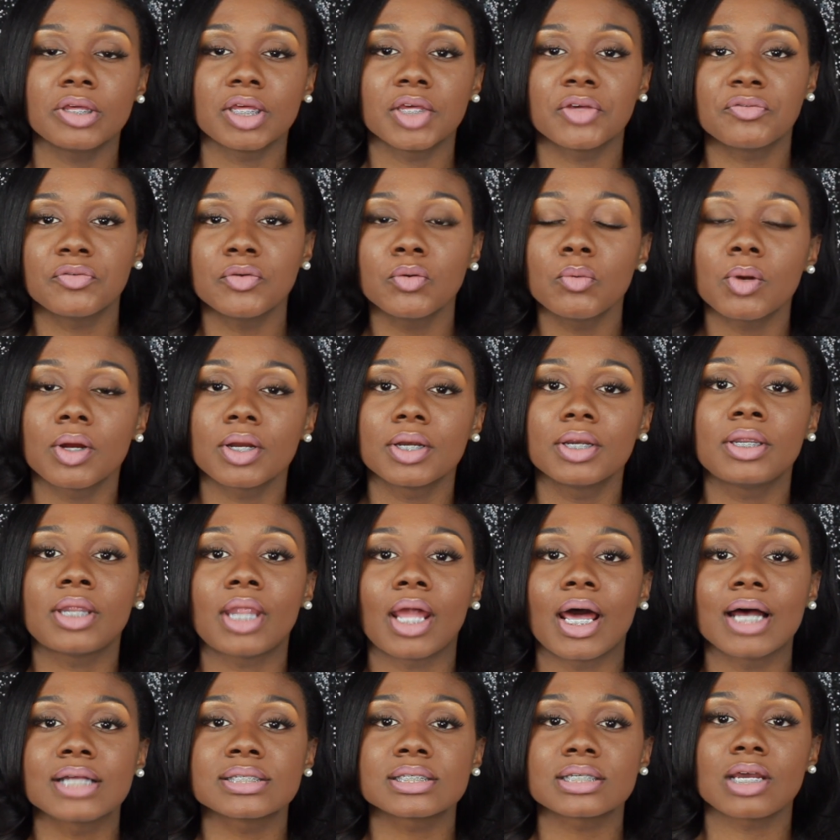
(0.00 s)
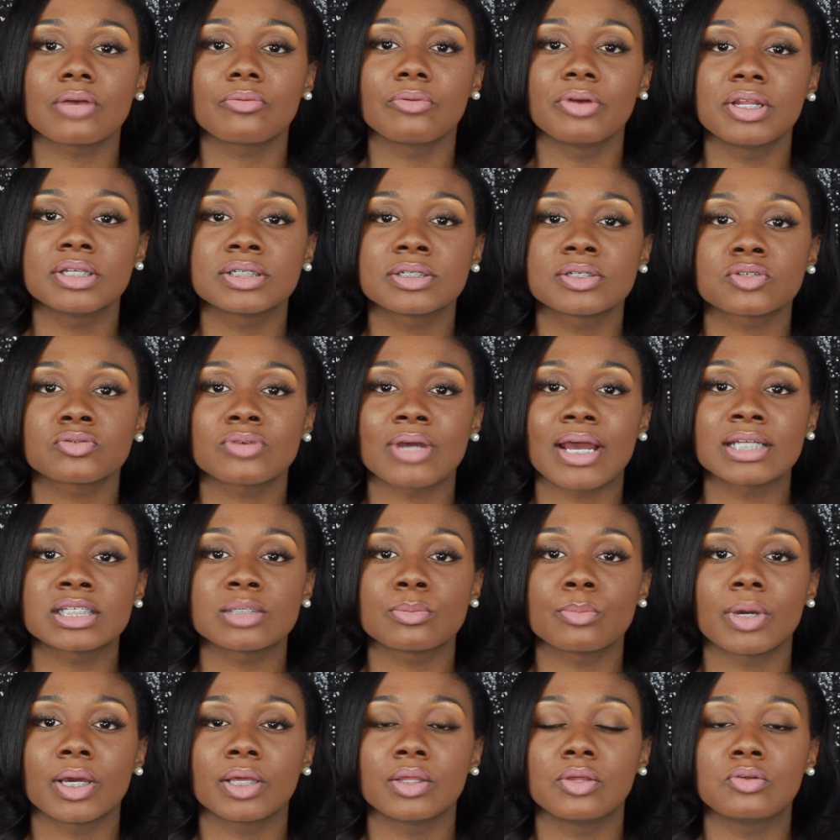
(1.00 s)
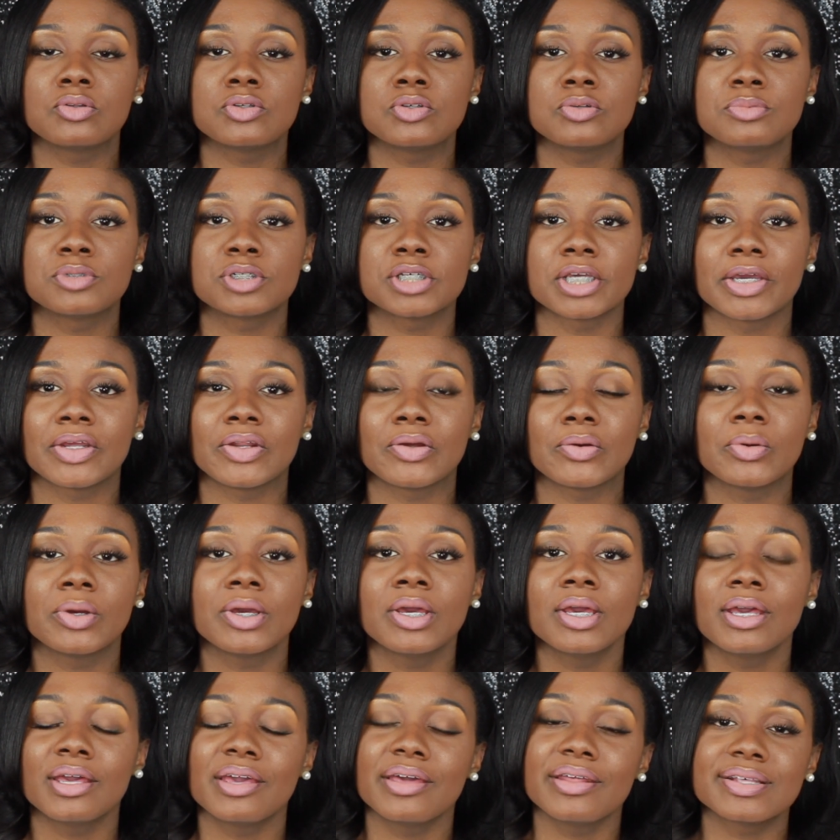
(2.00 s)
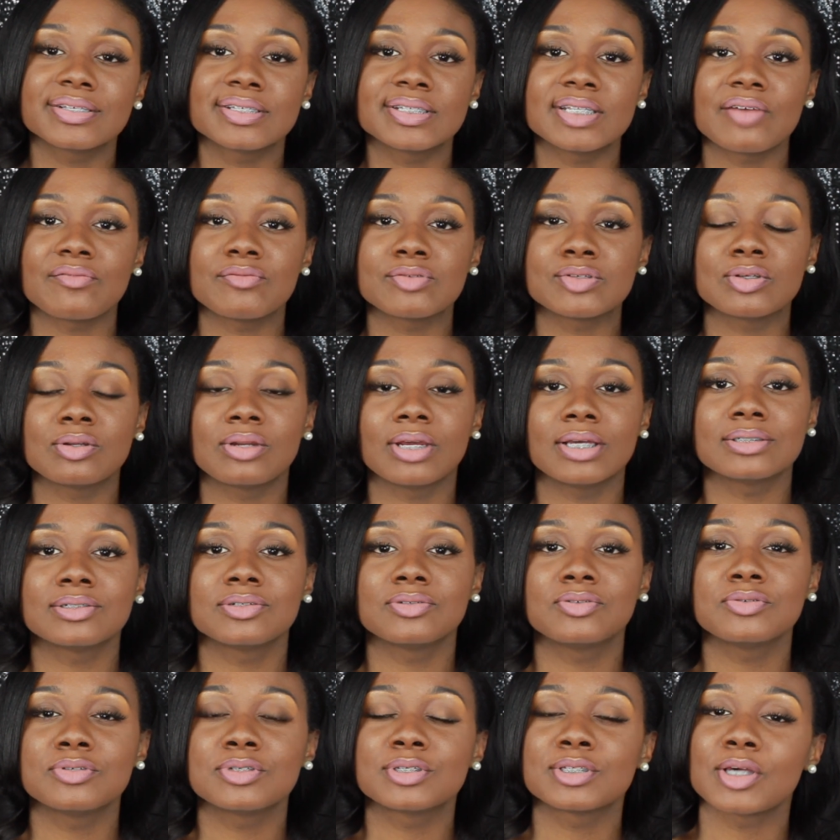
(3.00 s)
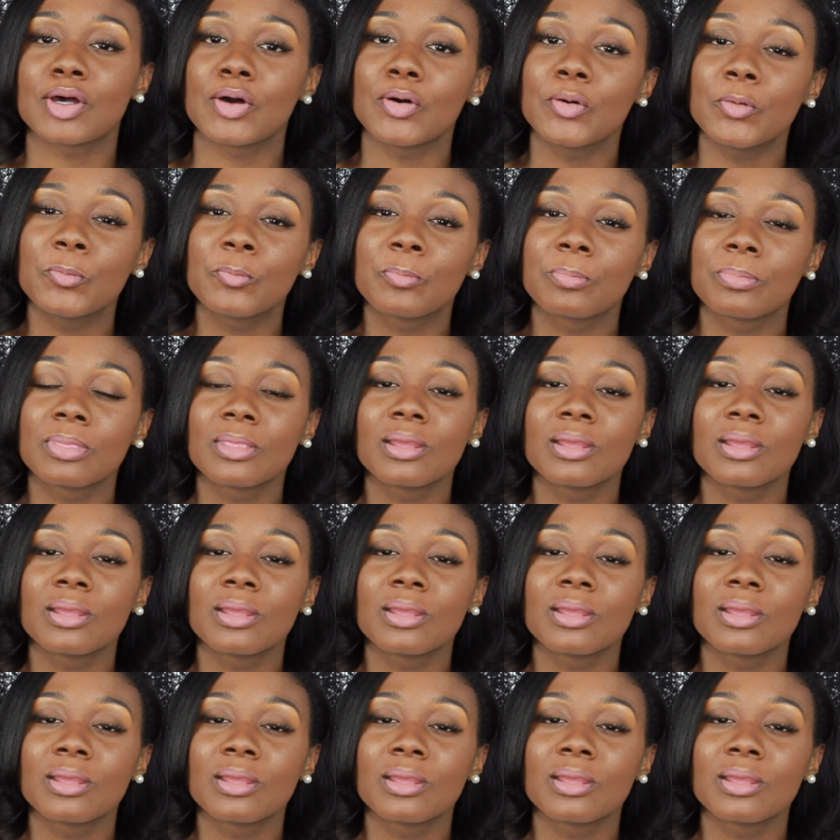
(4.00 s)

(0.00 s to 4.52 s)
If you are not already subscribed to my YouTube channel, it is never too late to do so.